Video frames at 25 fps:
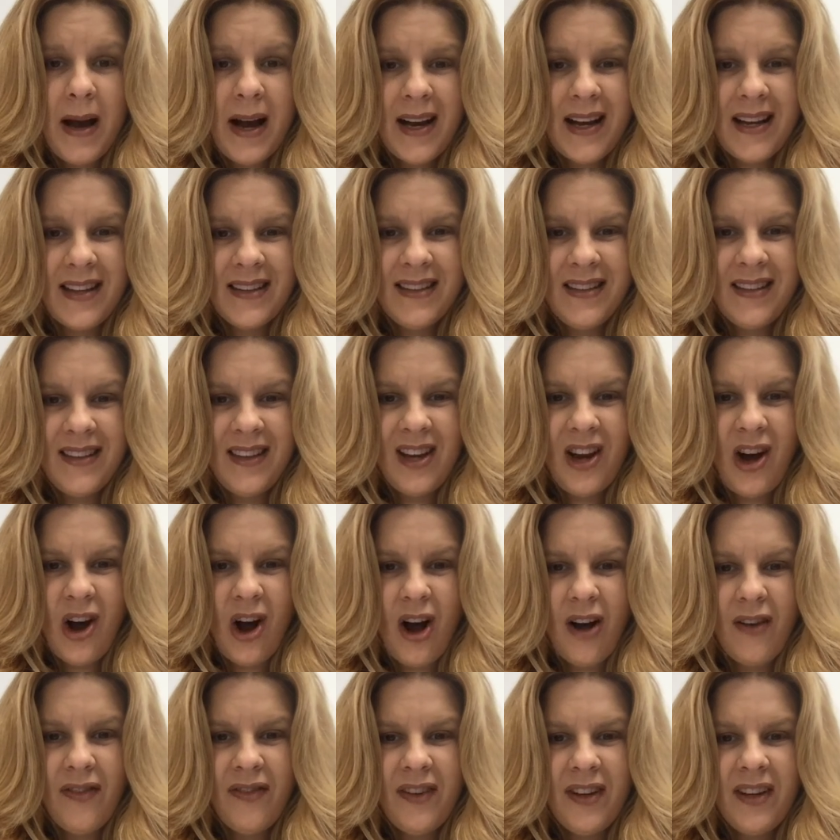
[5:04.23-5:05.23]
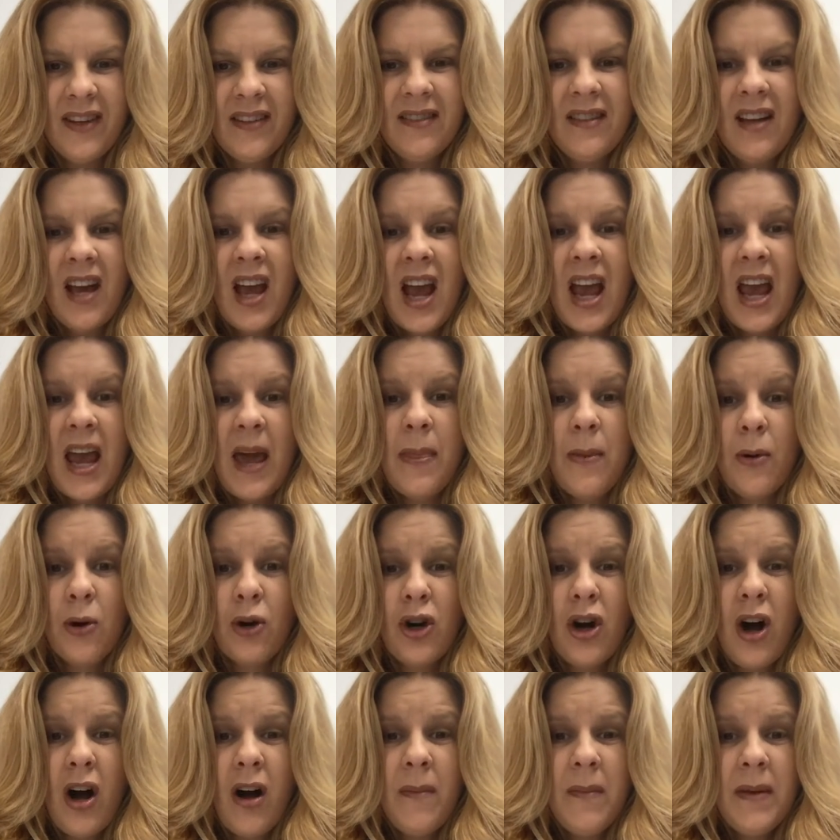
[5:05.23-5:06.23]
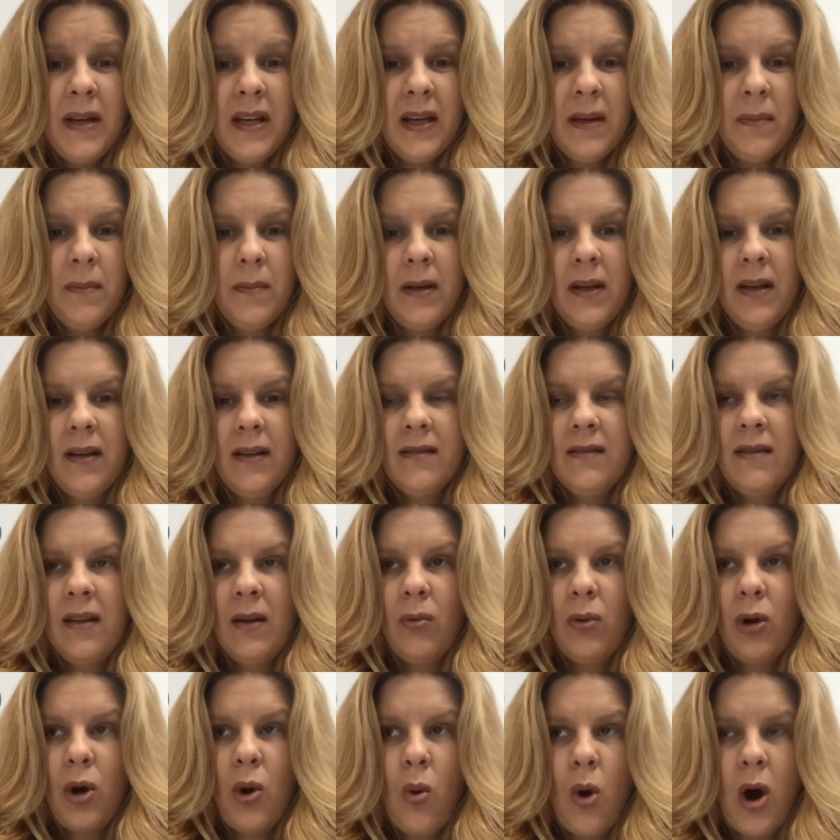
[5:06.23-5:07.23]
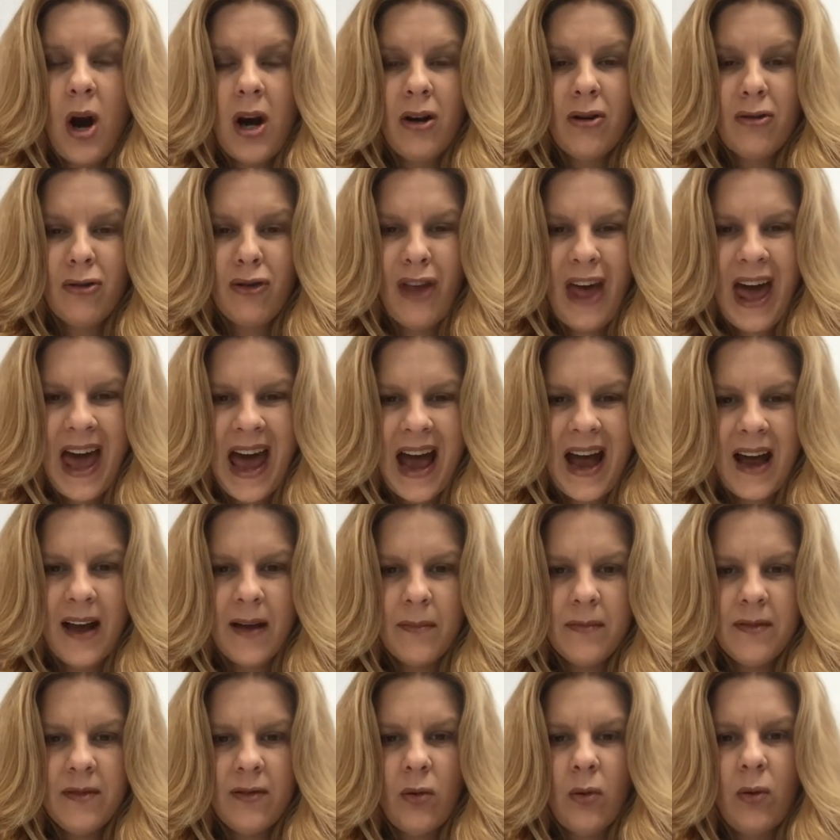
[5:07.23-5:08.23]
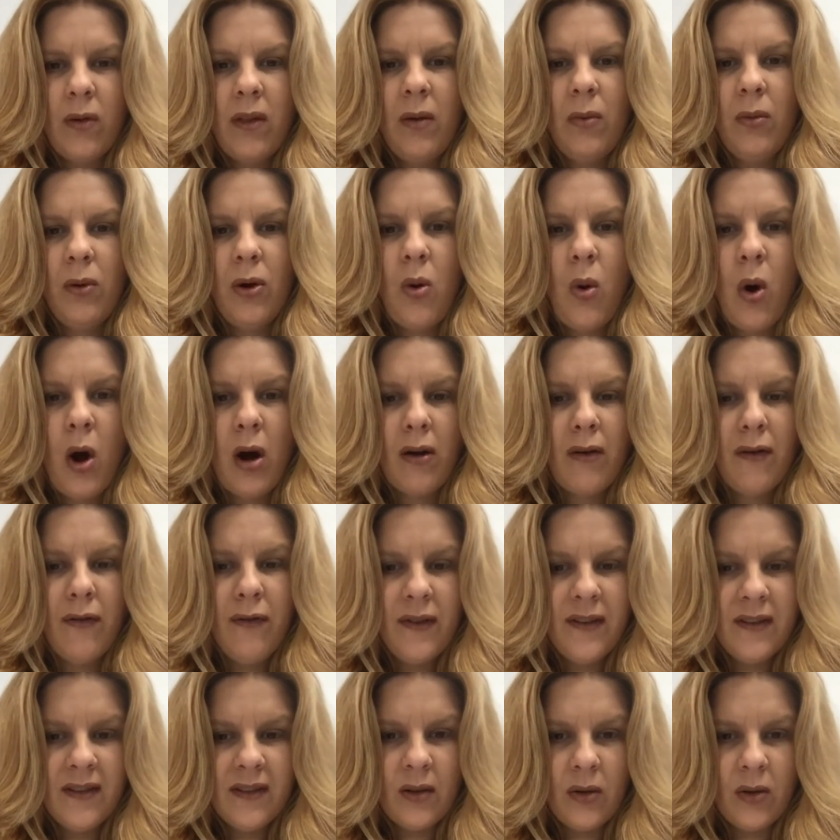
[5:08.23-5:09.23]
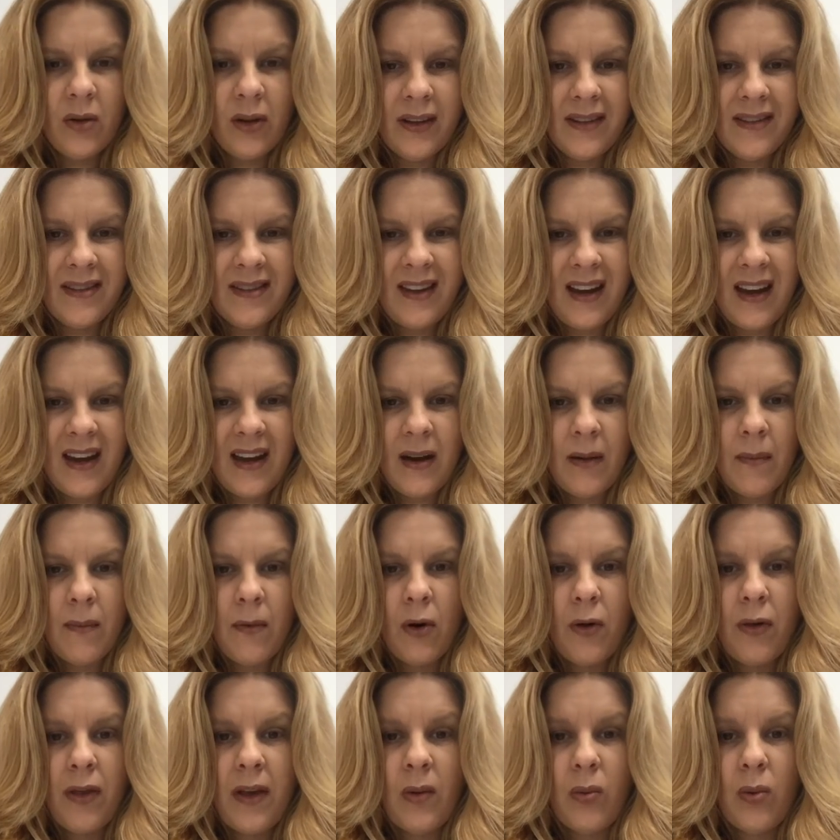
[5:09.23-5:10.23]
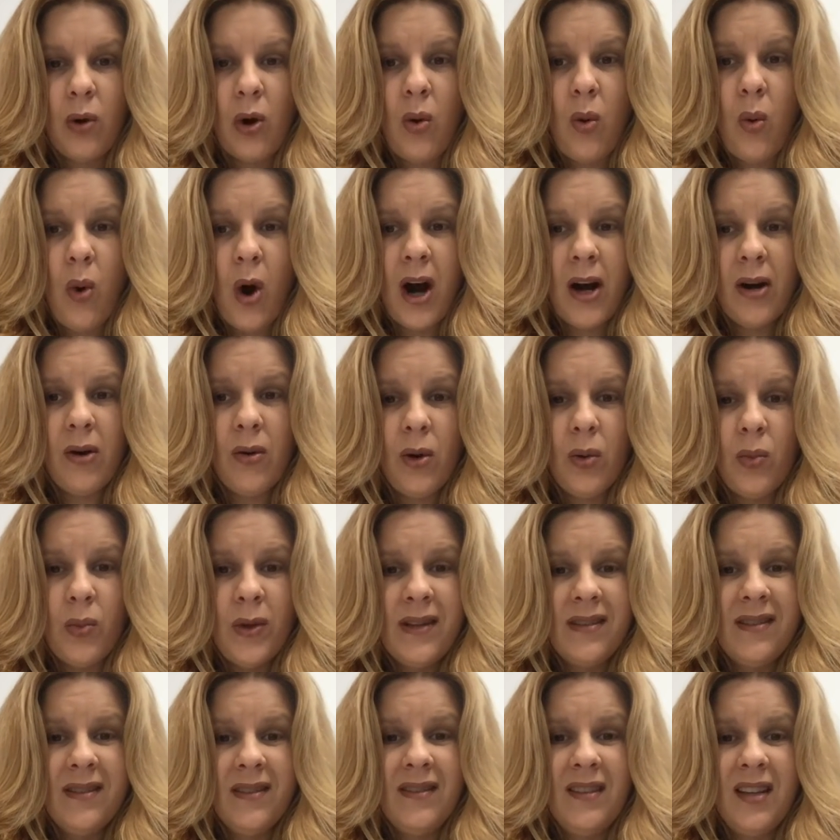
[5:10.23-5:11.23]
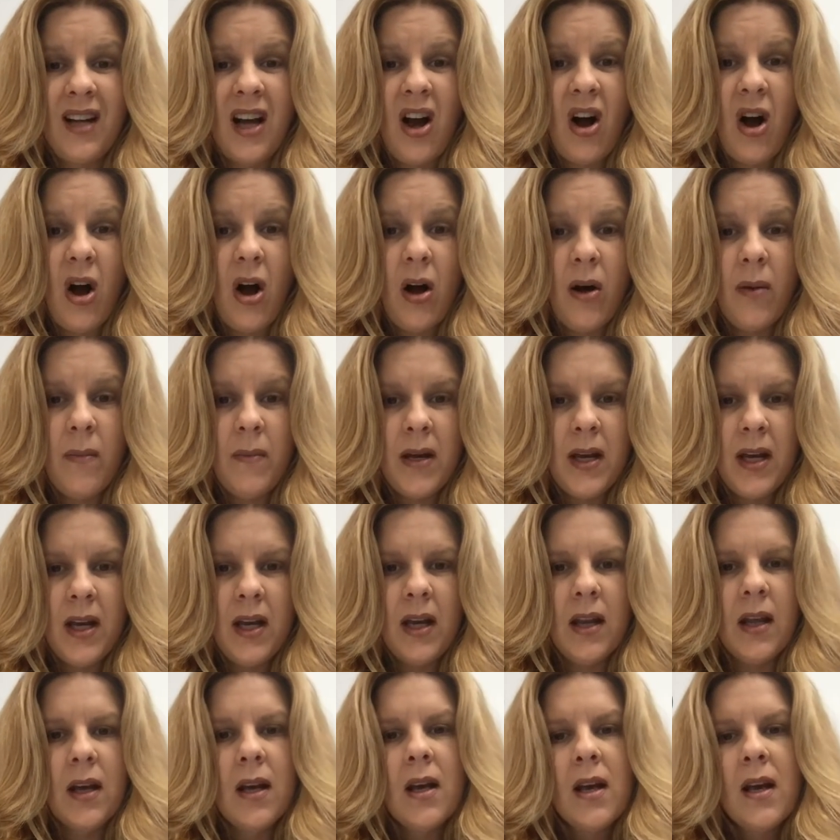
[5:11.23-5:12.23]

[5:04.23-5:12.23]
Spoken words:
into the office and they're coming in because they require labs or they require a physical exam or they require a reason to come in,